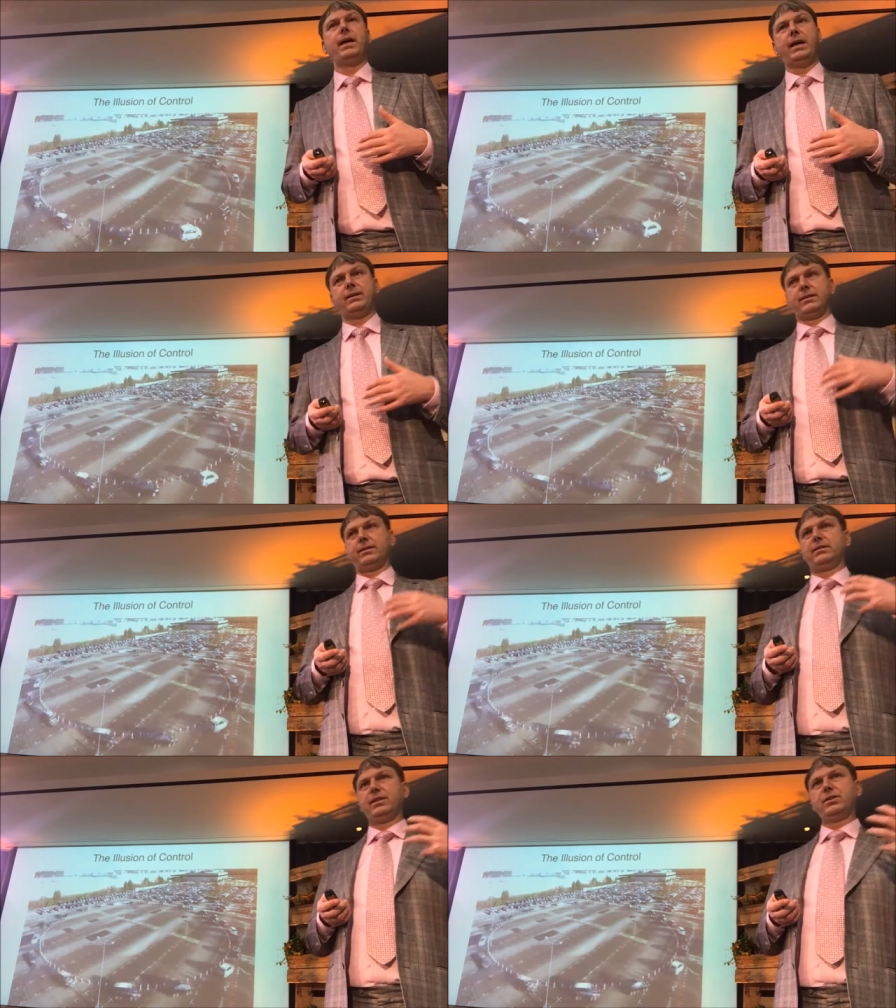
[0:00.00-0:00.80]

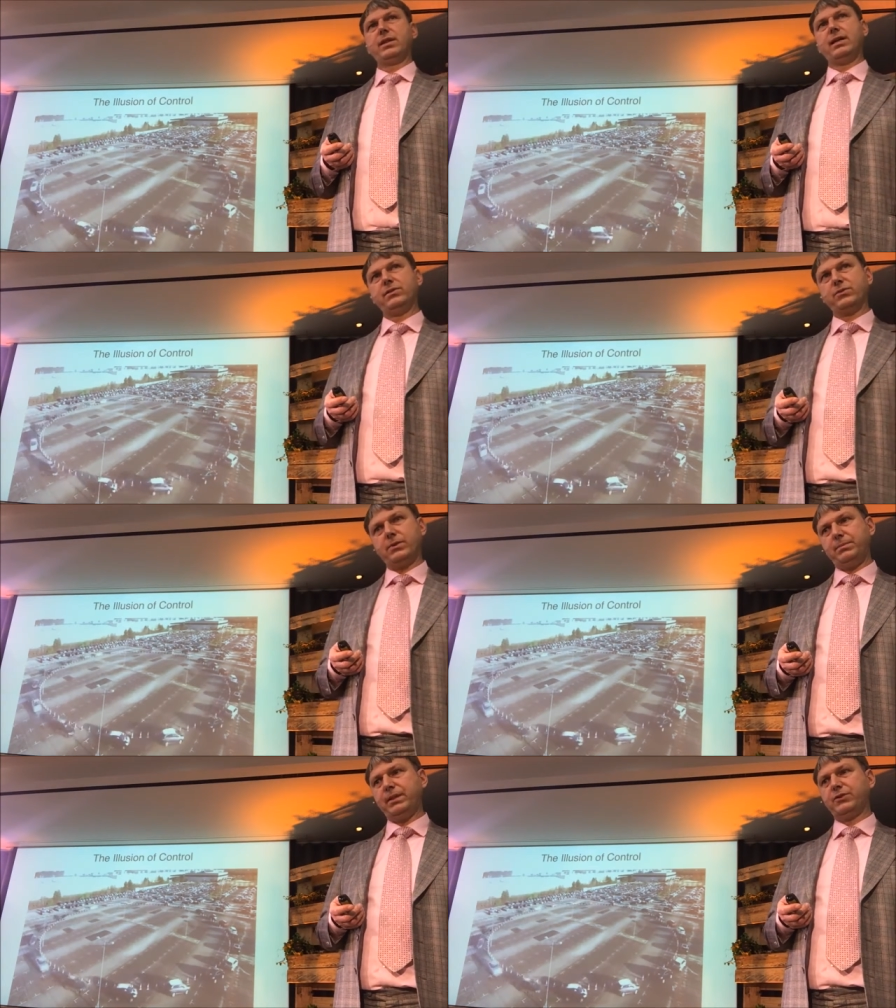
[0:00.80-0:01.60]
and such kind of
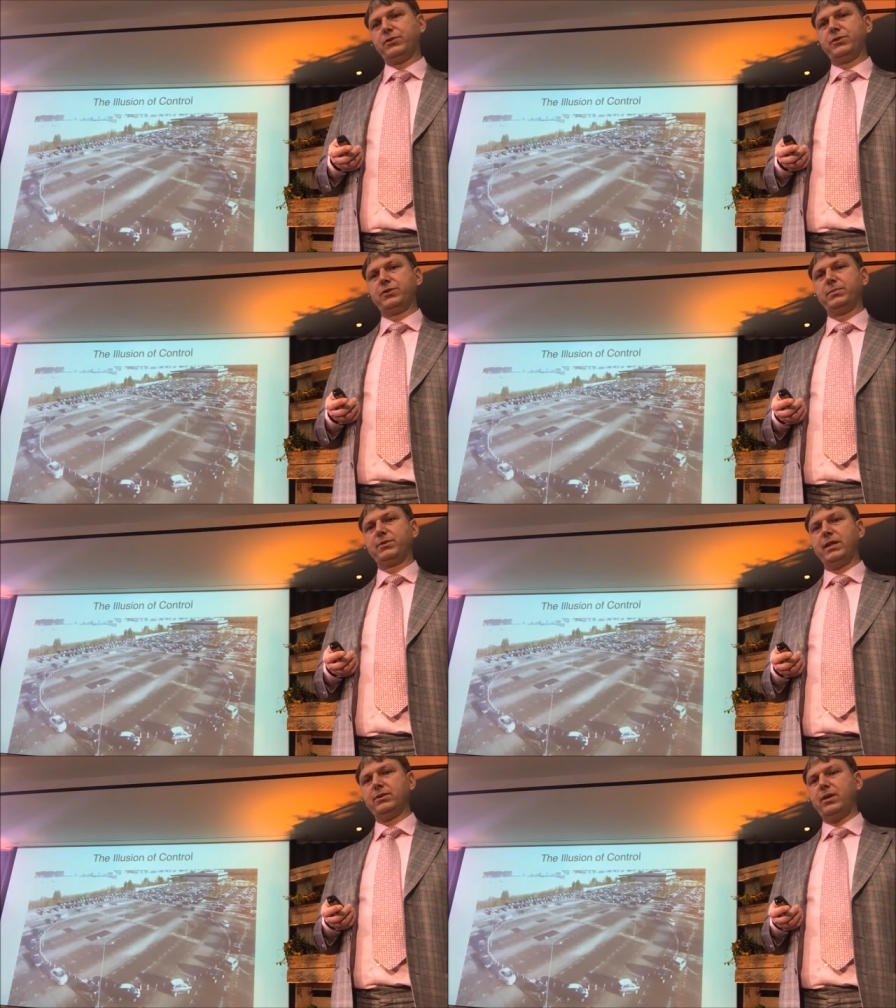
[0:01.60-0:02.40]
complex
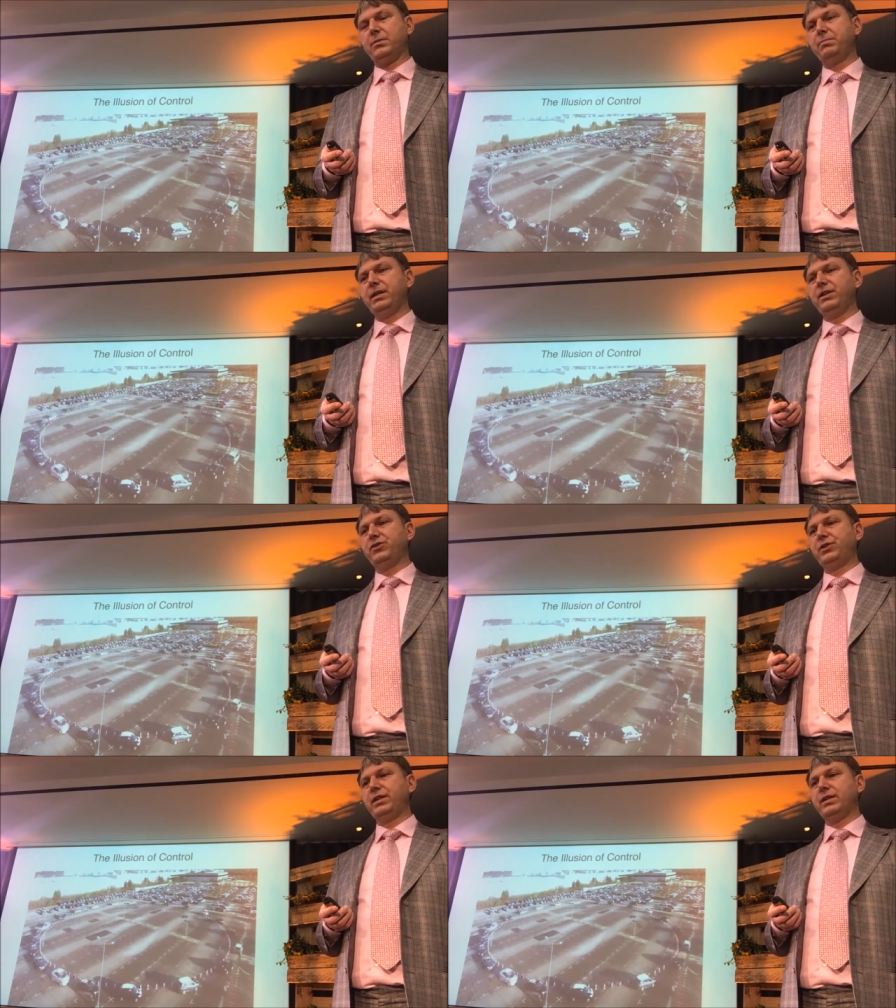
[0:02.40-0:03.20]
systems cannot be
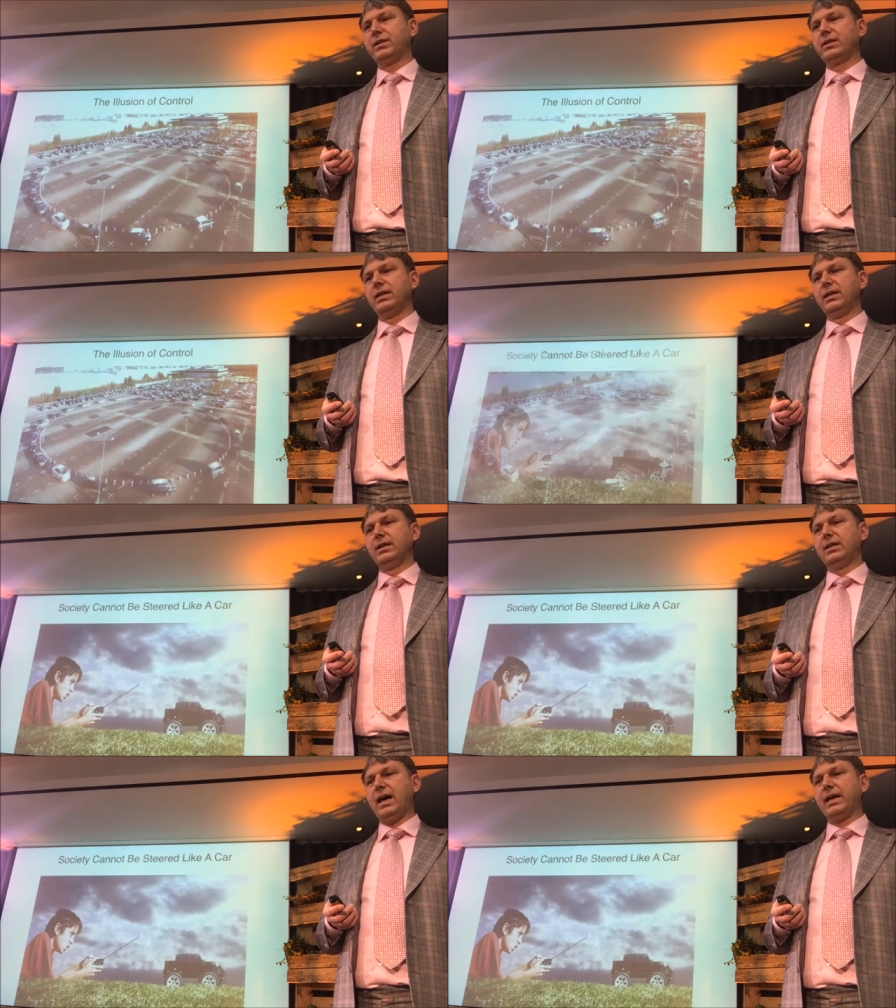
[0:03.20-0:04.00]
steered
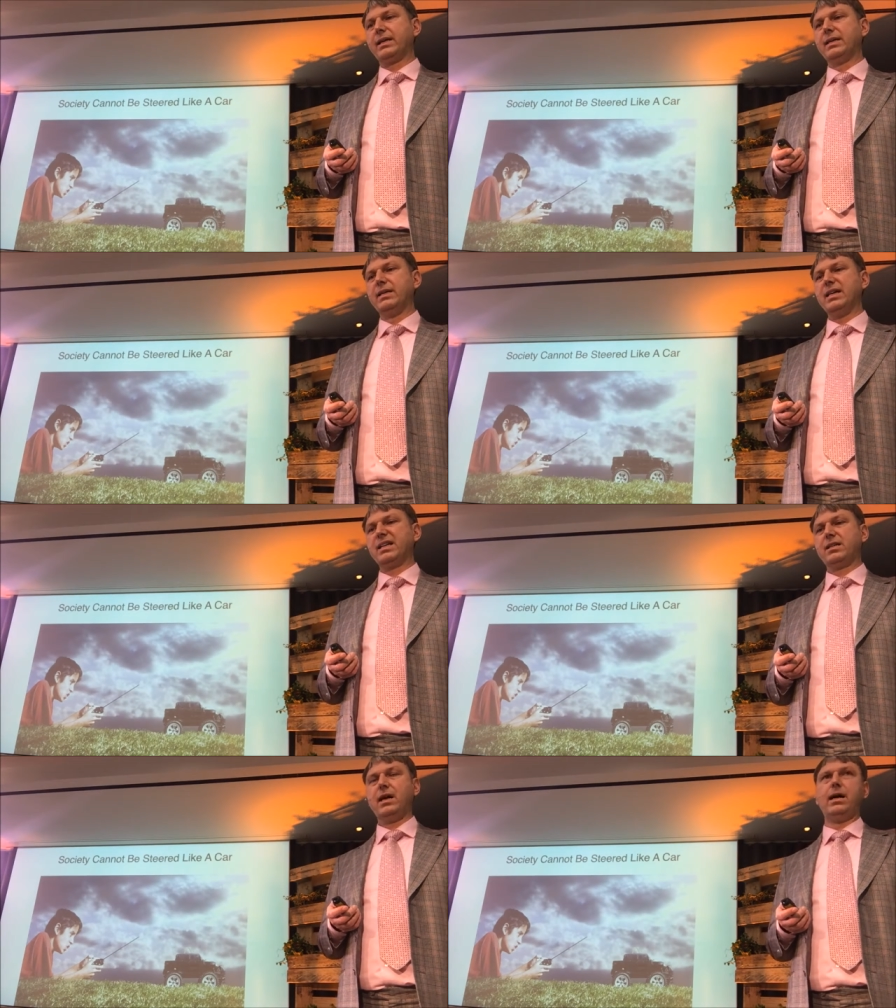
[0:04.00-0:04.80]
like
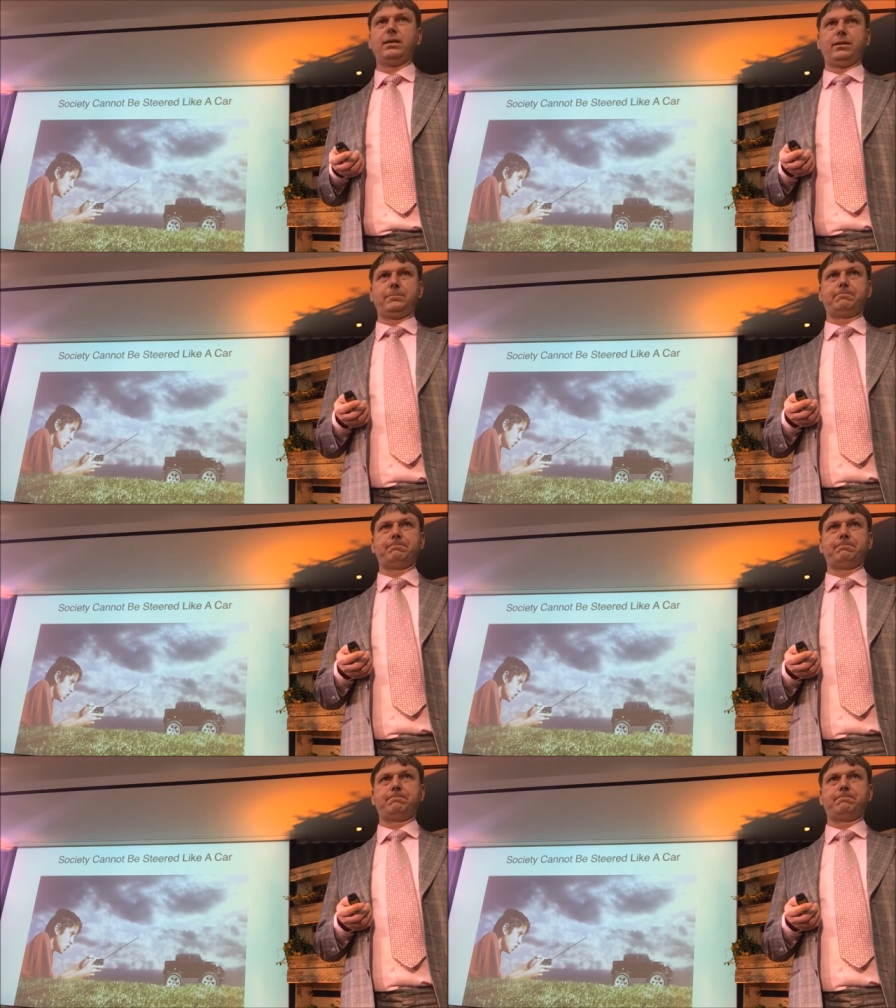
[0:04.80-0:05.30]
a car,